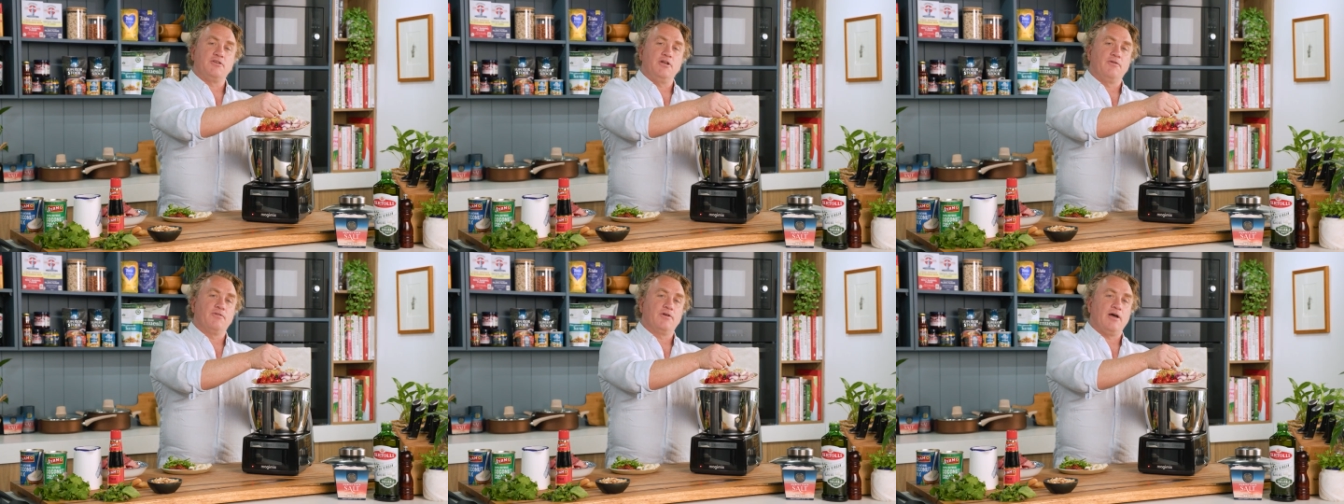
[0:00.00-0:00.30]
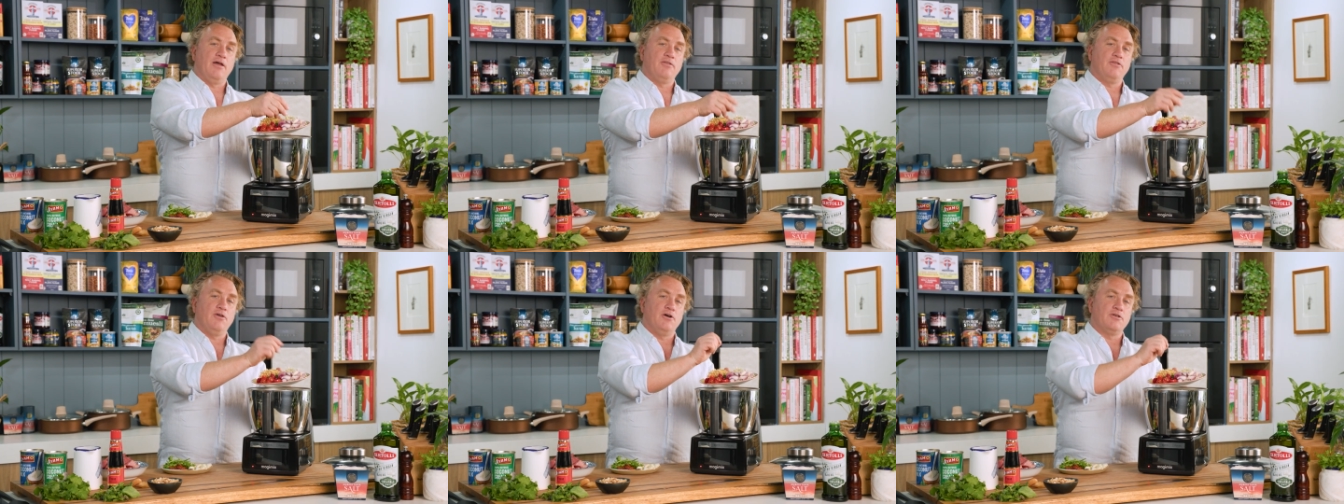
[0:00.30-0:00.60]
that I've
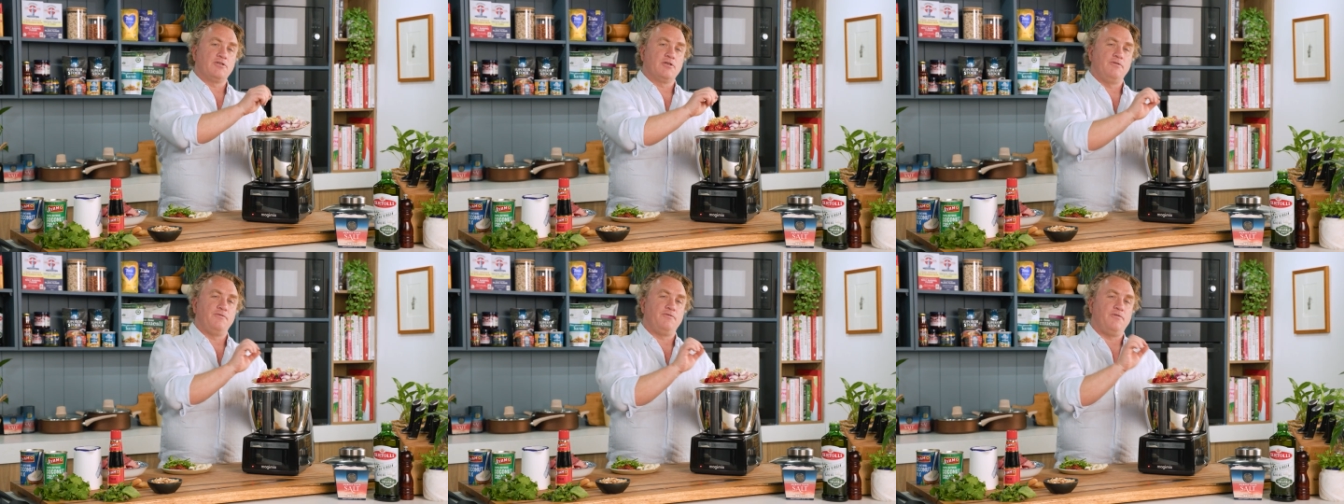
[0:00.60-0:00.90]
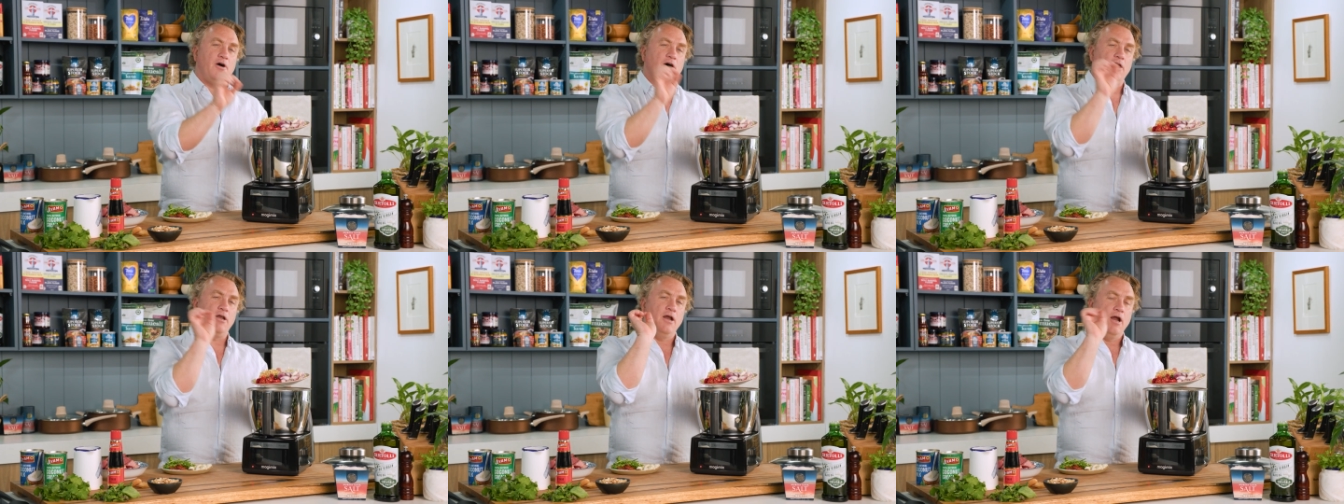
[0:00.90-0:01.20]
cut nice and
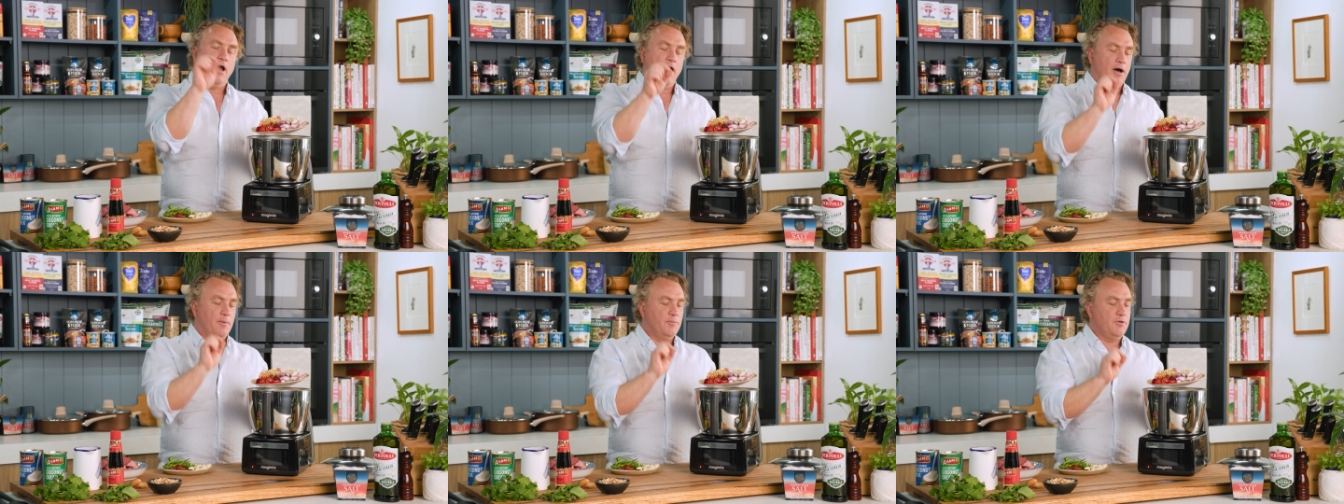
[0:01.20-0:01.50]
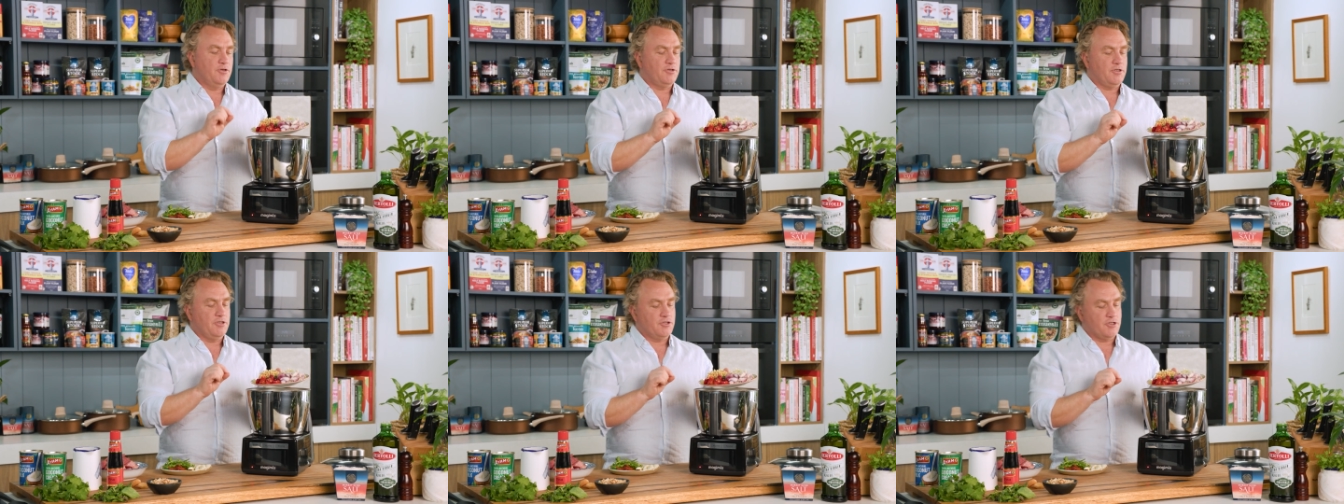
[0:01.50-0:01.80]
fine. I'm
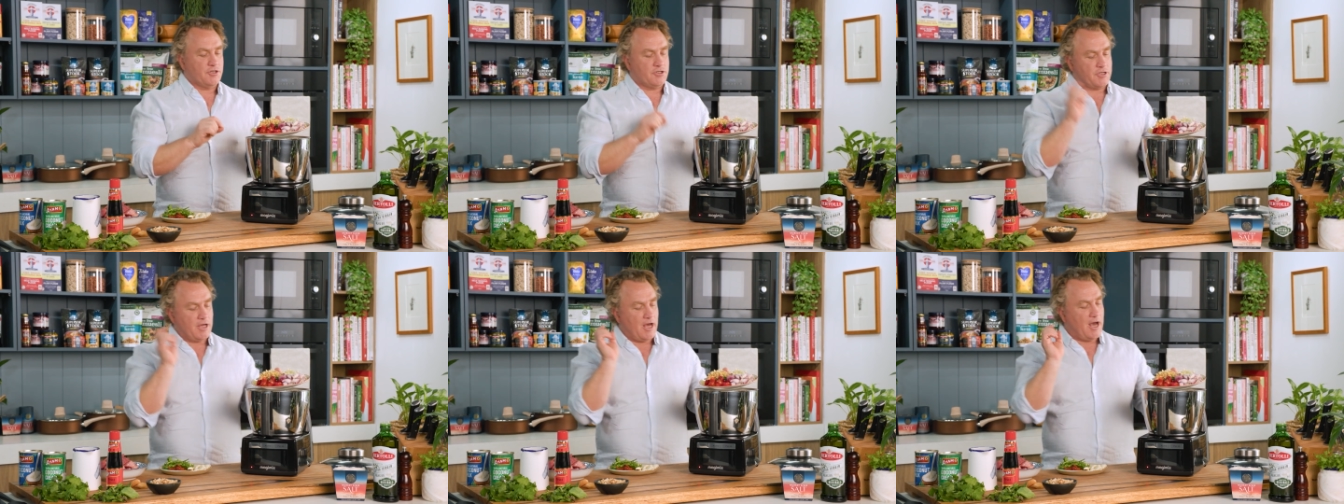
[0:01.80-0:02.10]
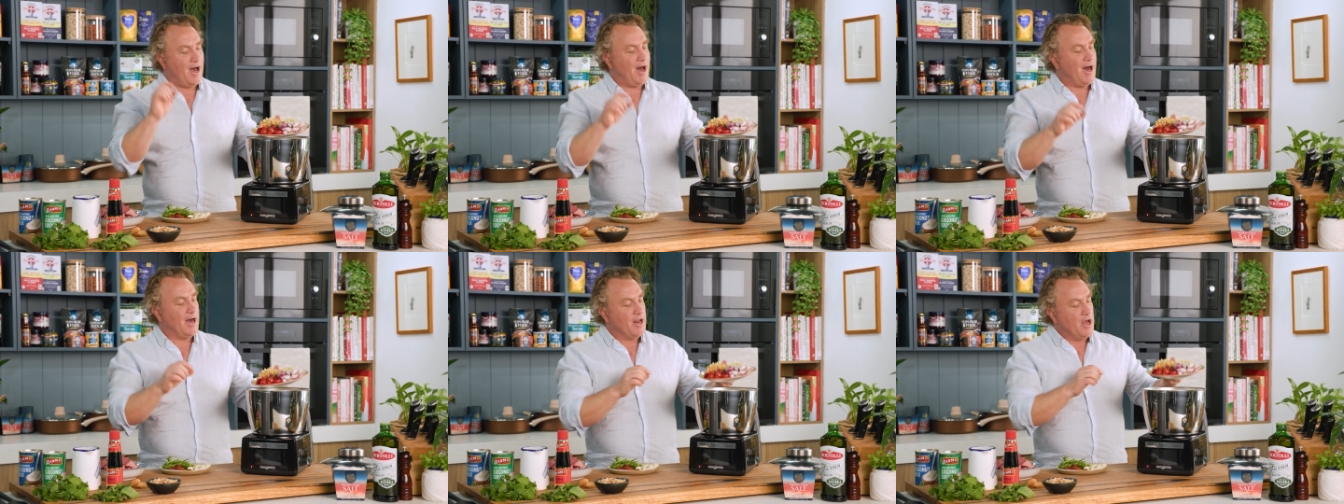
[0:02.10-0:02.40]
using just the
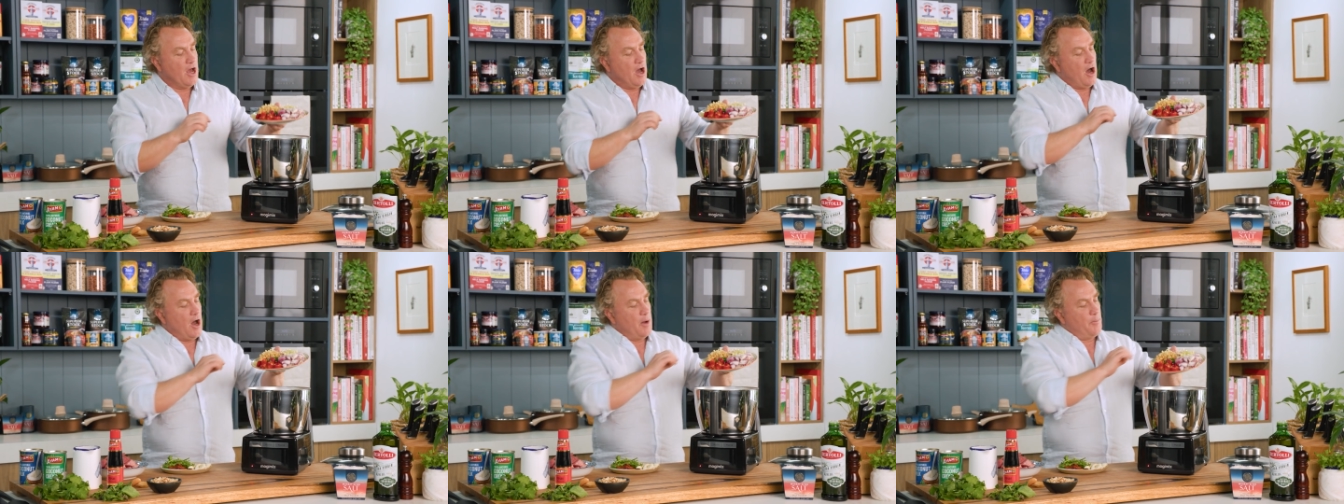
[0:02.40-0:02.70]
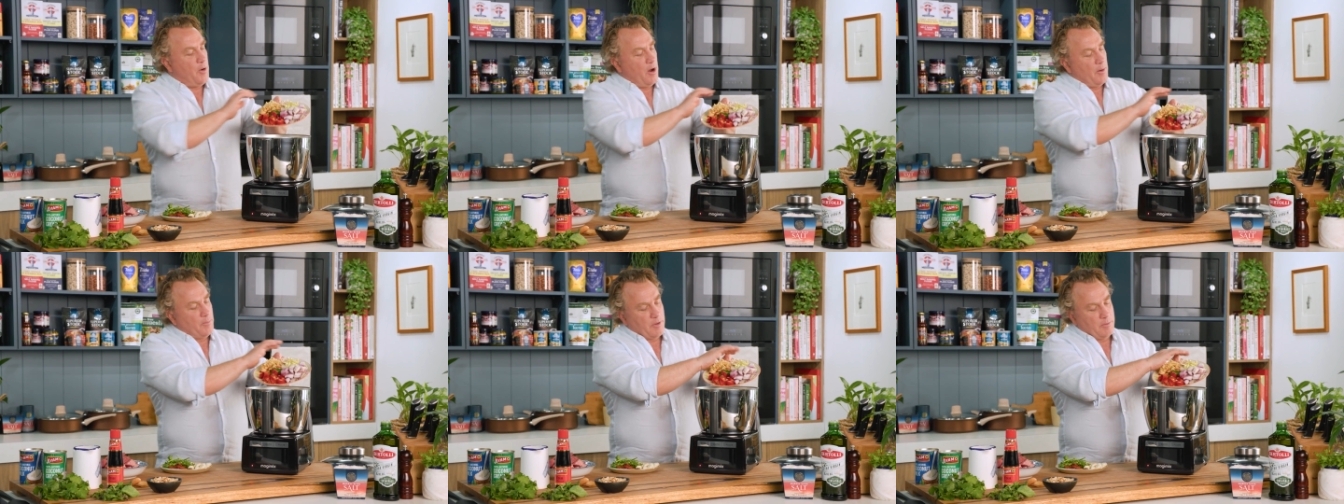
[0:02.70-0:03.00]
heart. I
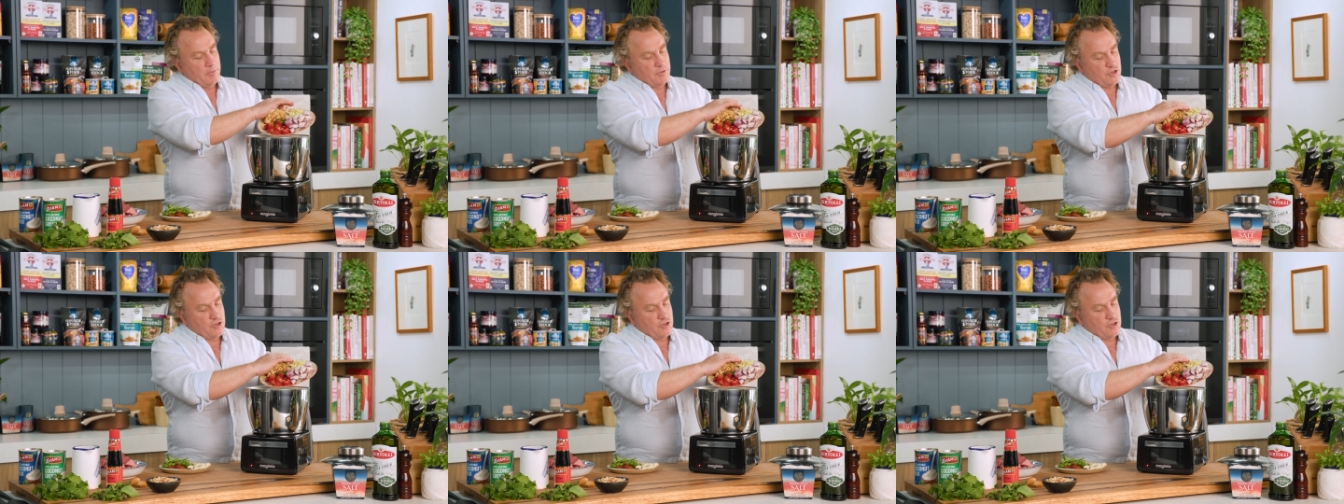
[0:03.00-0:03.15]
pop them